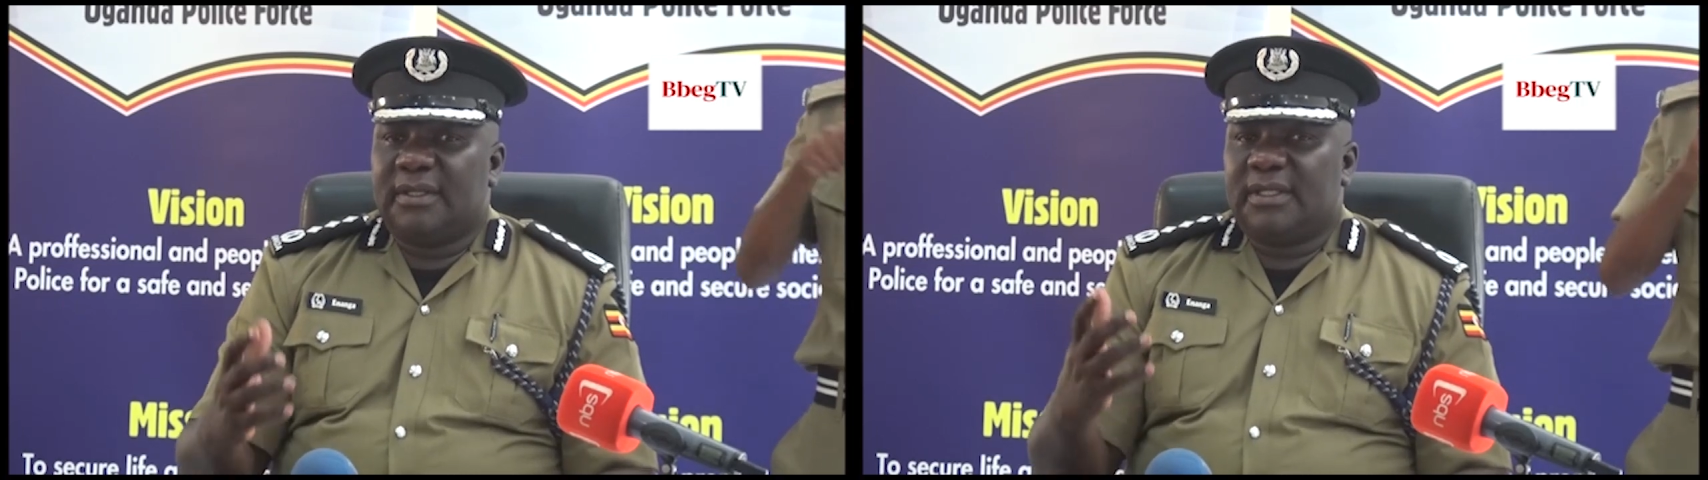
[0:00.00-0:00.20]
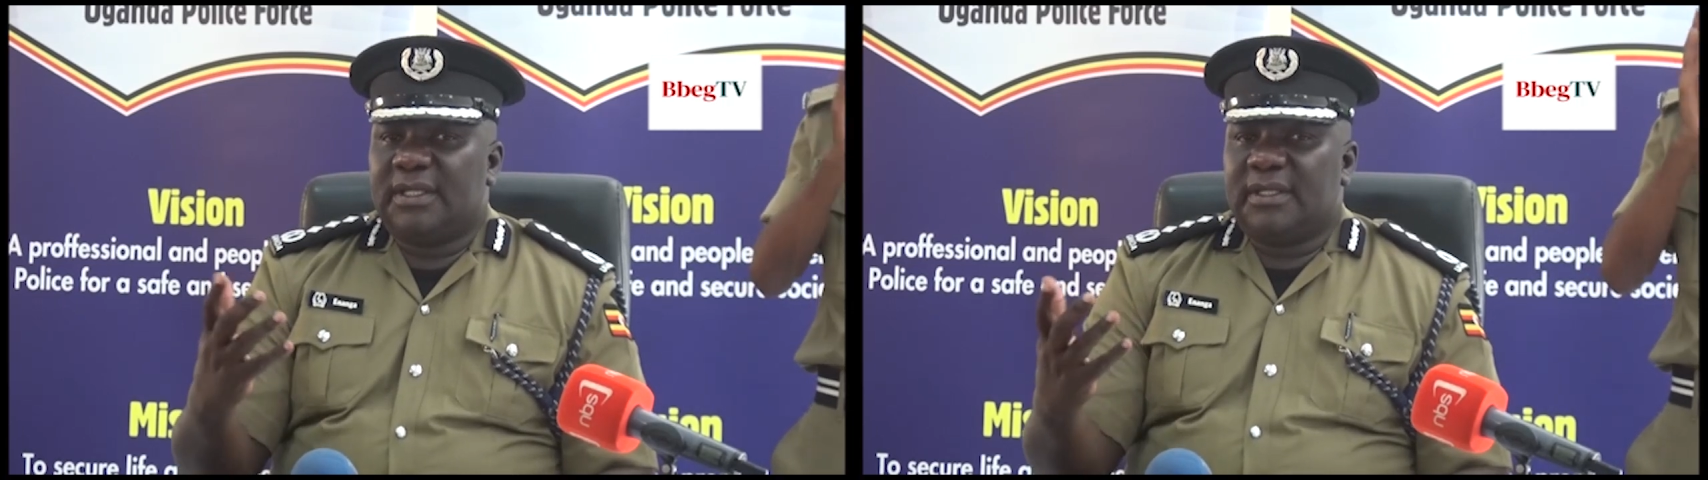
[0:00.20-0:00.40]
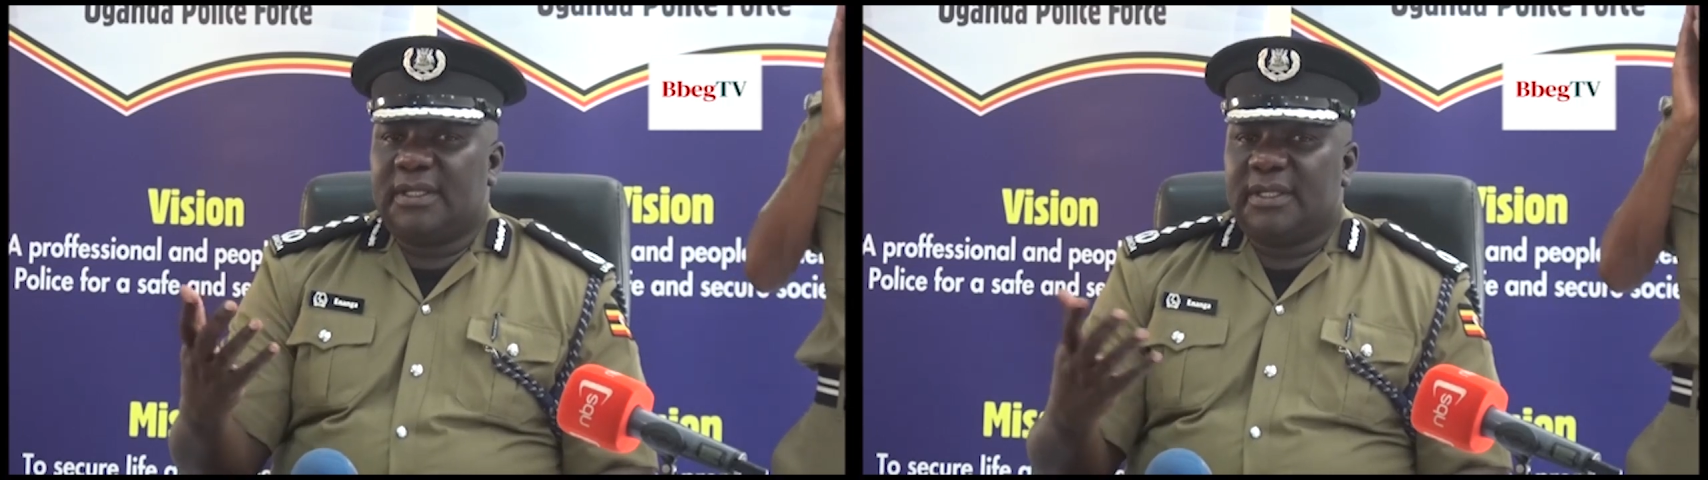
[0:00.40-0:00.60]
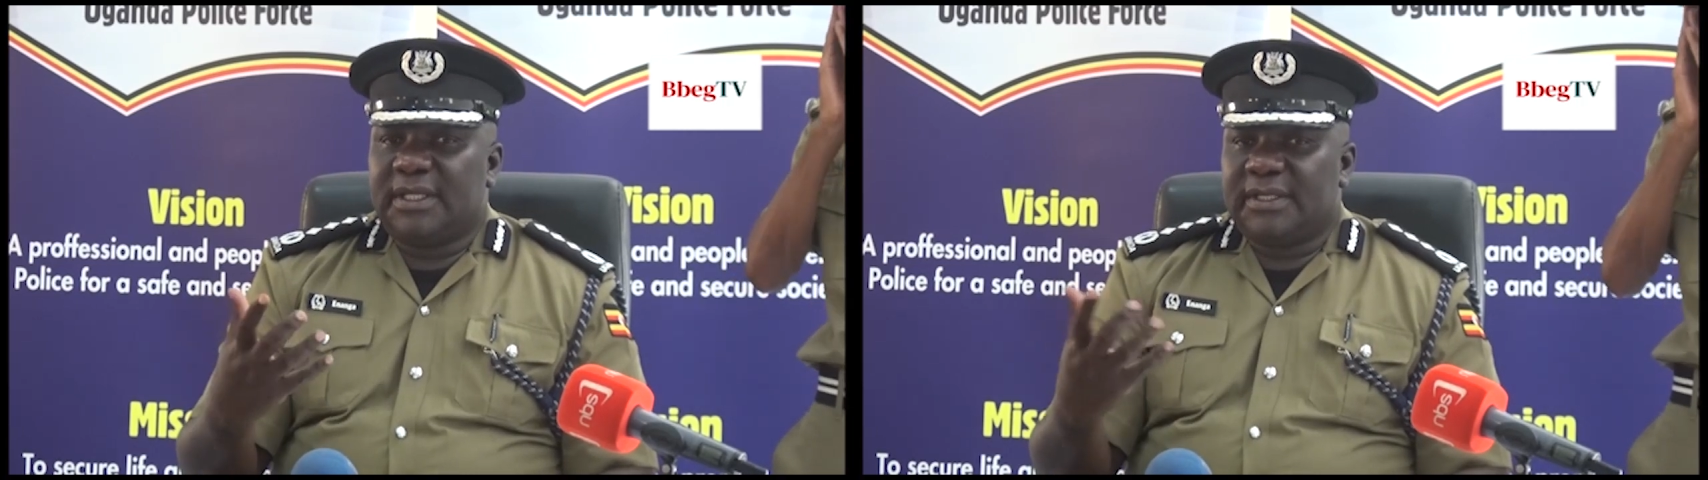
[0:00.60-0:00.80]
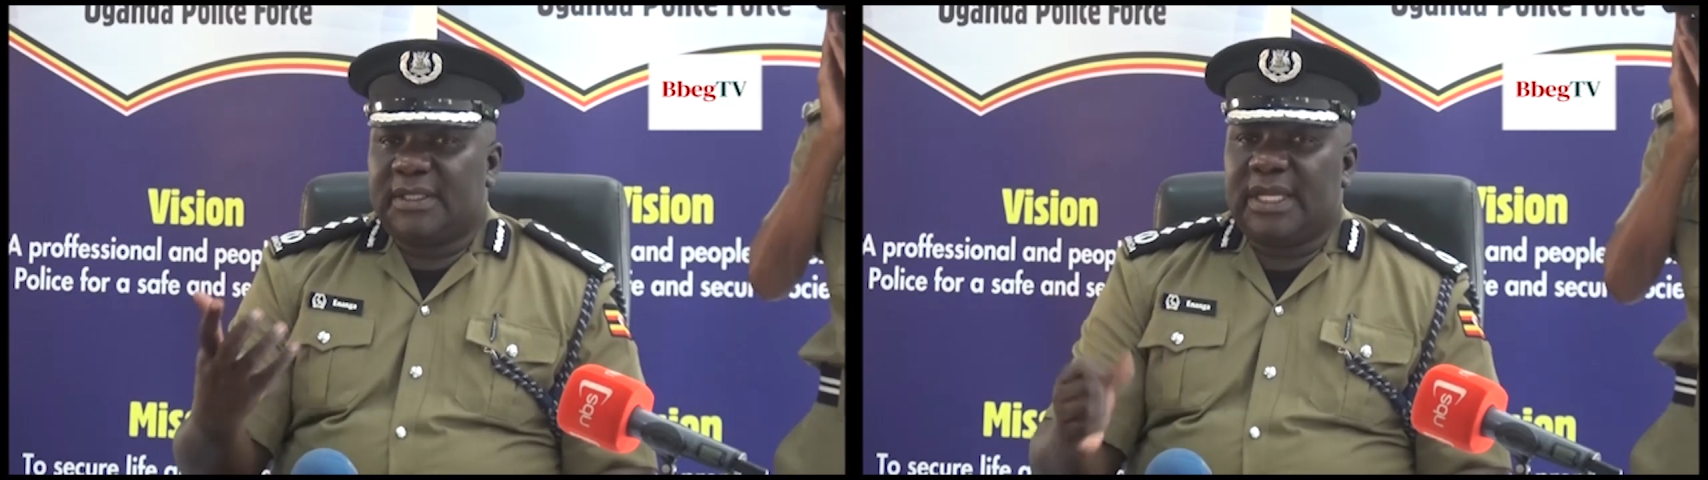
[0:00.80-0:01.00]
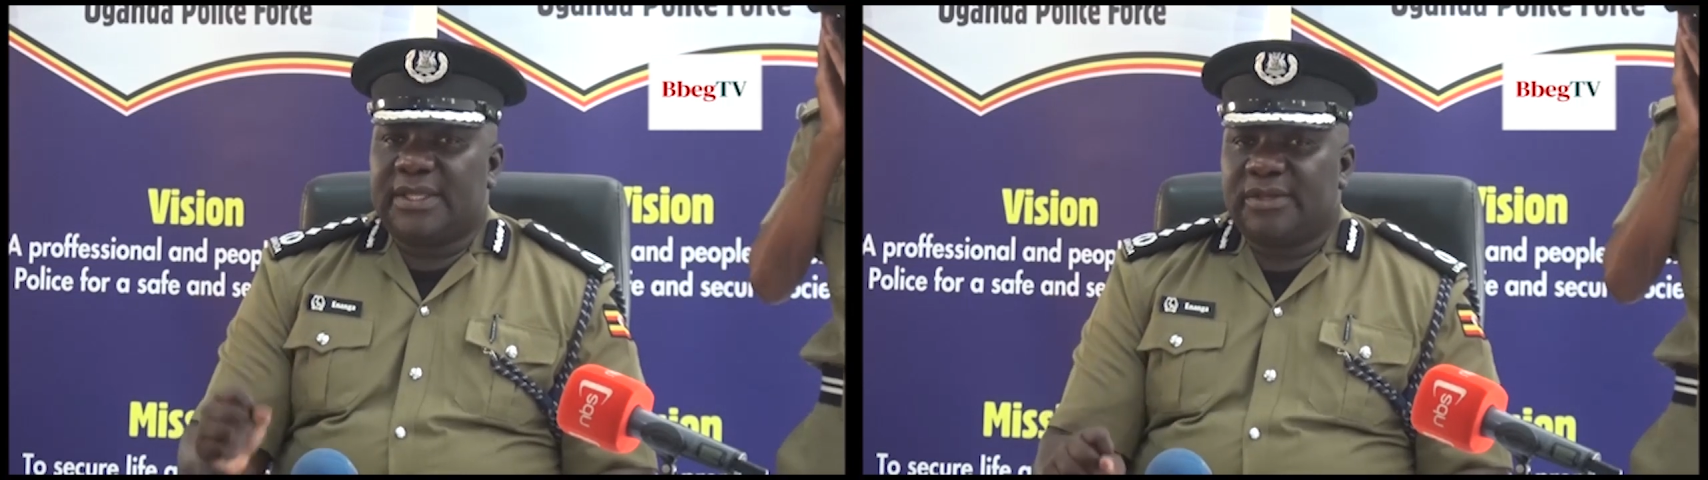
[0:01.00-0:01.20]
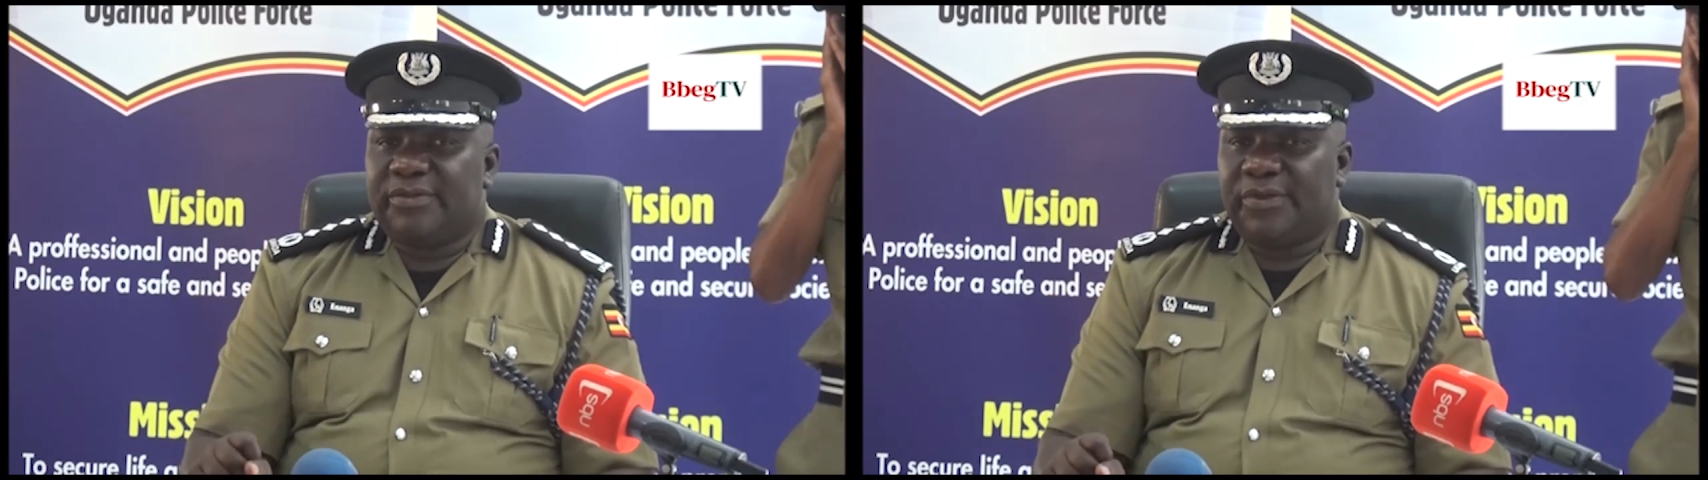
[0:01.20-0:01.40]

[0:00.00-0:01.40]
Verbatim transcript: the, the, there's nothing